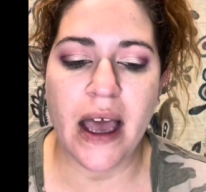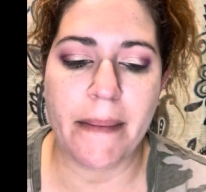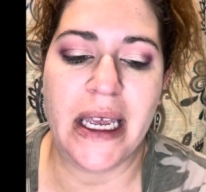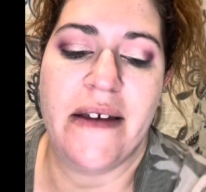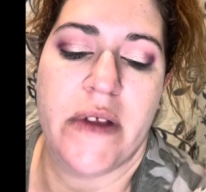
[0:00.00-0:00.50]
I
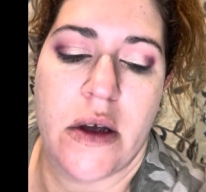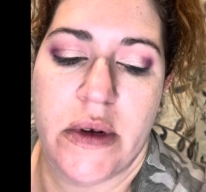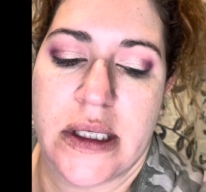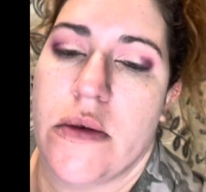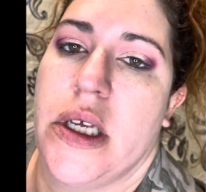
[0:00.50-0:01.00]
mean, even though
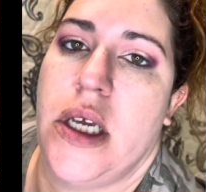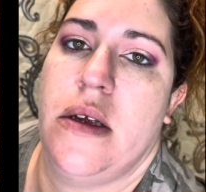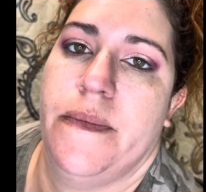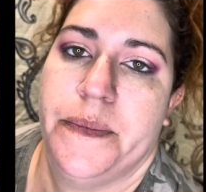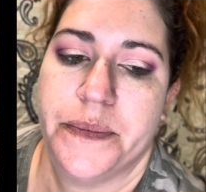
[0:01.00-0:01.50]
it's only
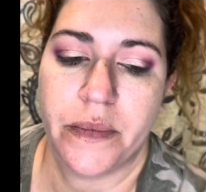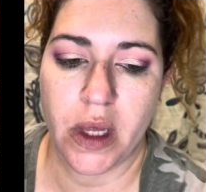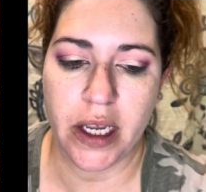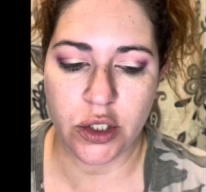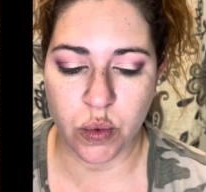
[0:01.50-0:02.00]

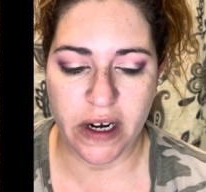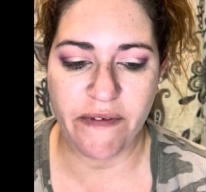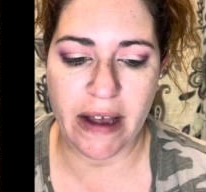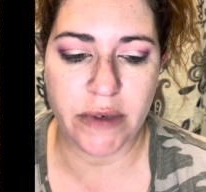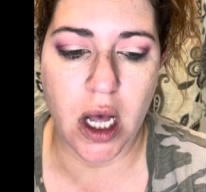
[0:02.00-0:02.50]
like
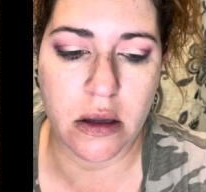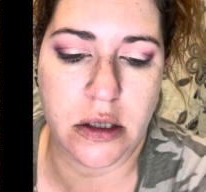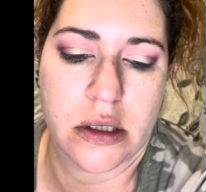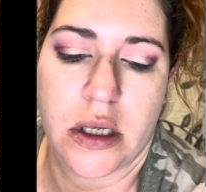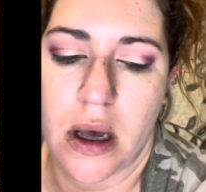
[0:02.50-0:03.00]

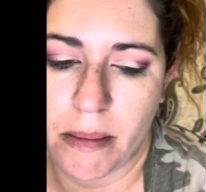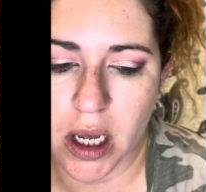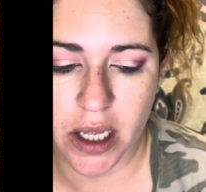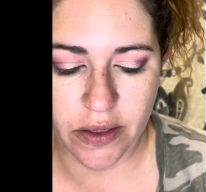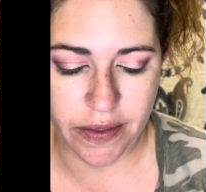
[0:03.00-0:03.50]
$25 a
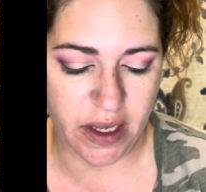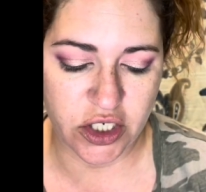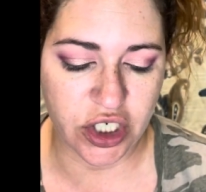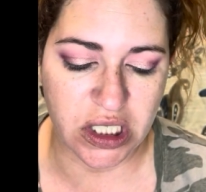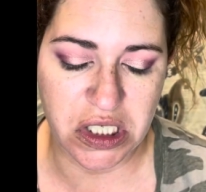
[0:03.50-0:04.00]
month, it
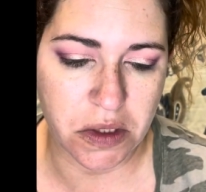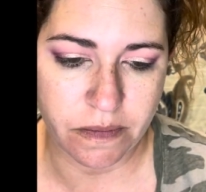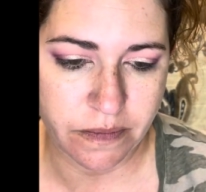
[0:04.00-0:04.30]
just,